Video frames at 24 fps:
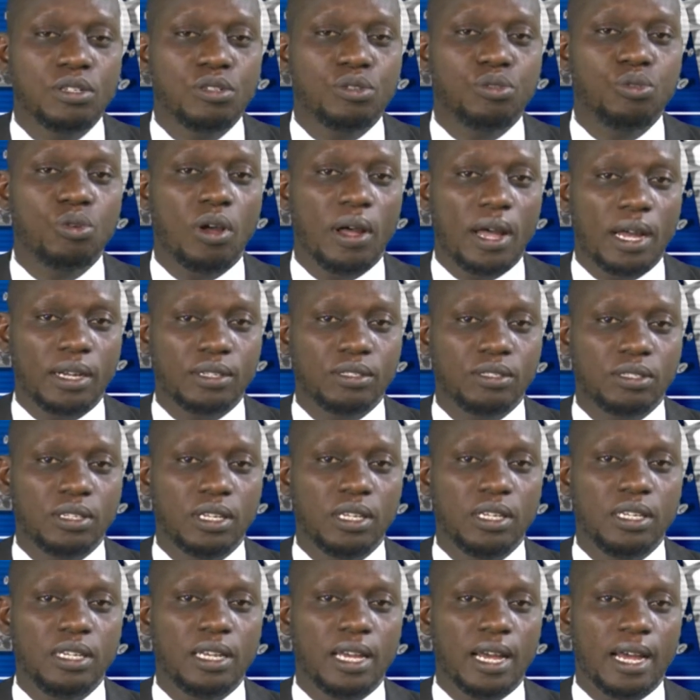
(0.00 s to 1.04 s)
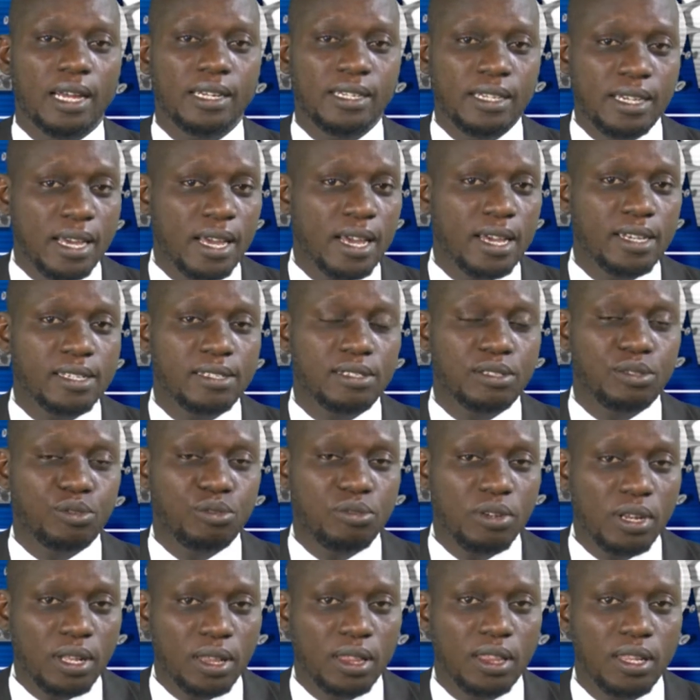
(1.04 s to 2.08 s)
to actually adhere
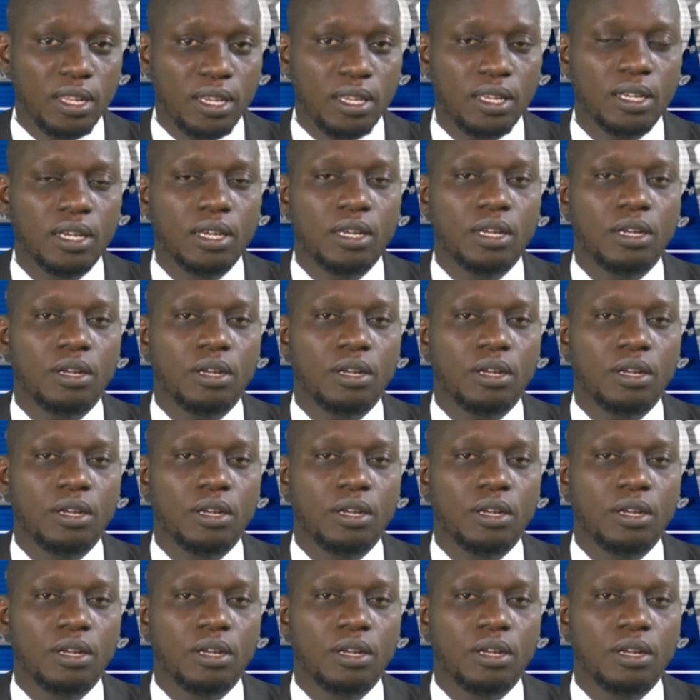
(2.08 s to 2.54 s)
strictly